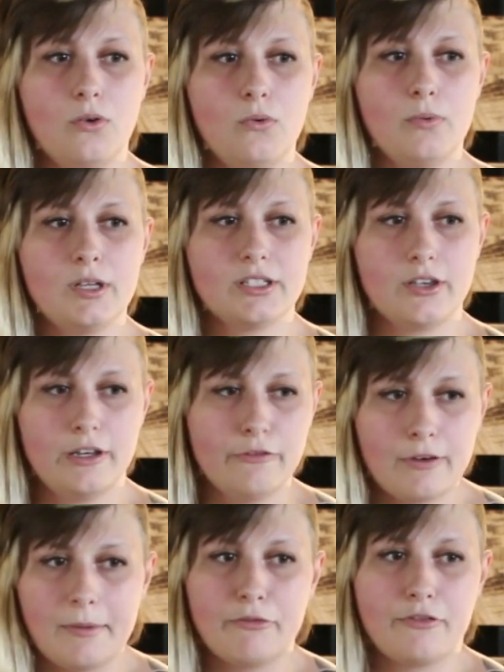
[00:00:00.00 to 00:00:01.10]
was good
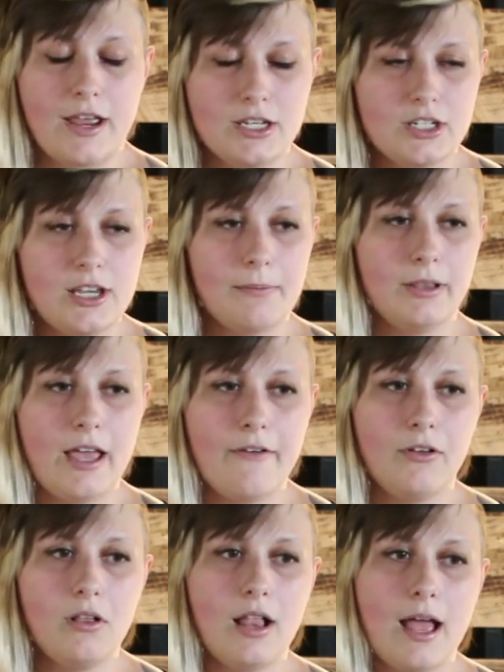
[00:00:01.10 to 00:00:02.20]
from a friendship
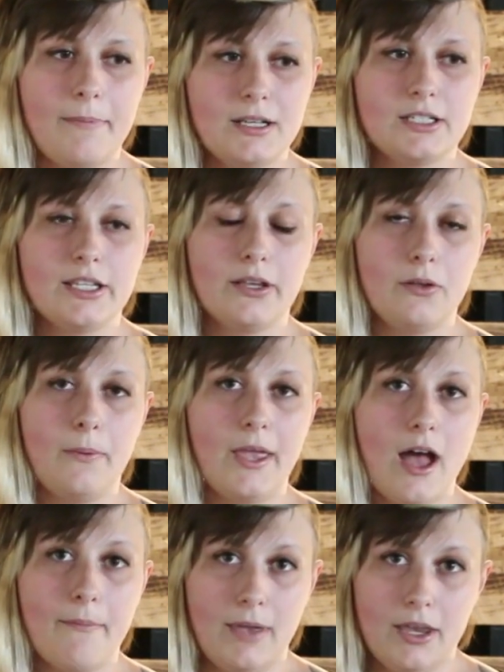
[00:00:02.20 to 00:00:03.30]
level up until we
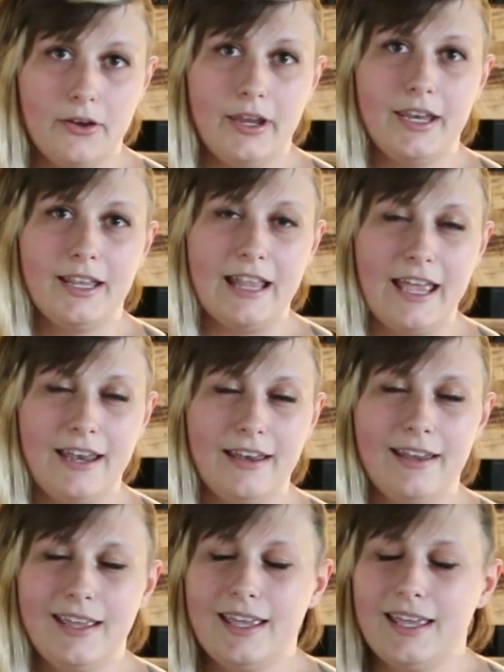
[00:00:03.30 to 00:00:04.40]
got married, and
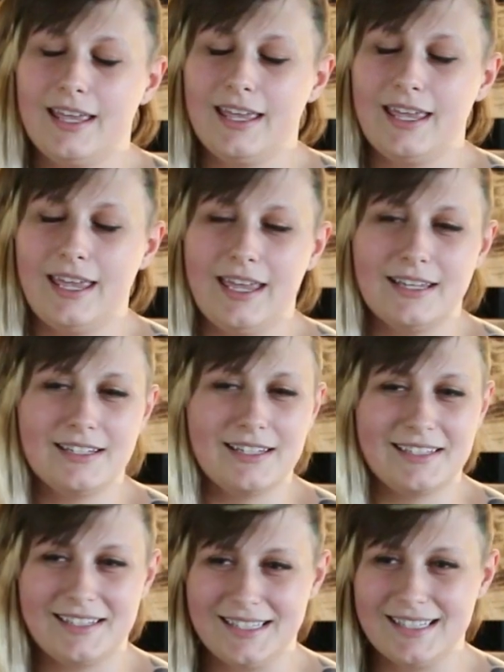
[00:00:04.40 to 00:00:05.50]
then
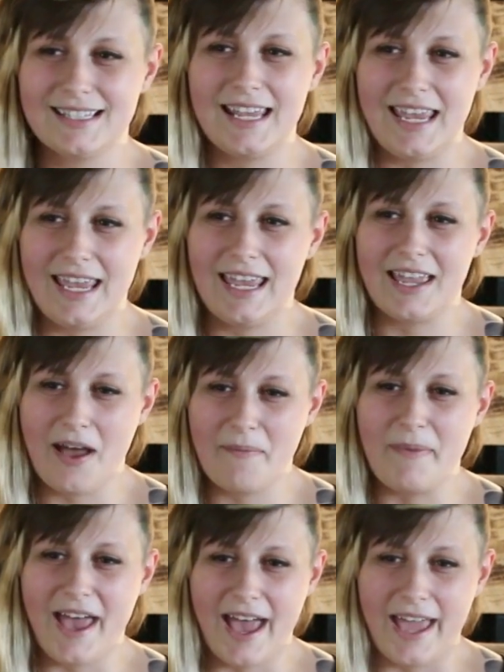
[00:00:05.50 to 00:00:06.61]
it
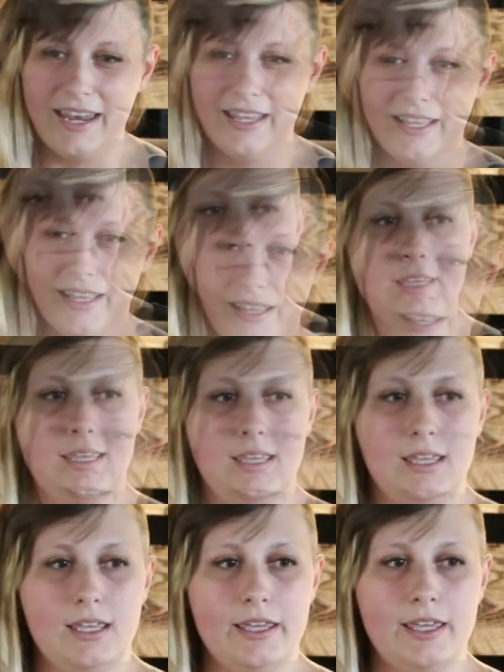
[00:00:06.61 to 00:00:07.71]
got bad.
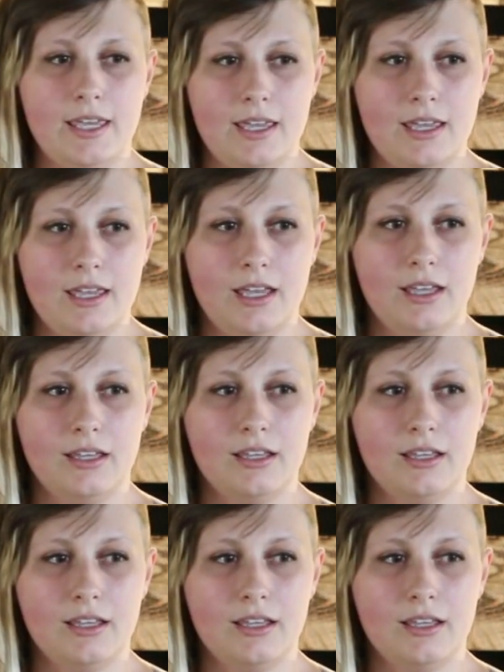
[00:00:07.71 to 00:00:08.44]
He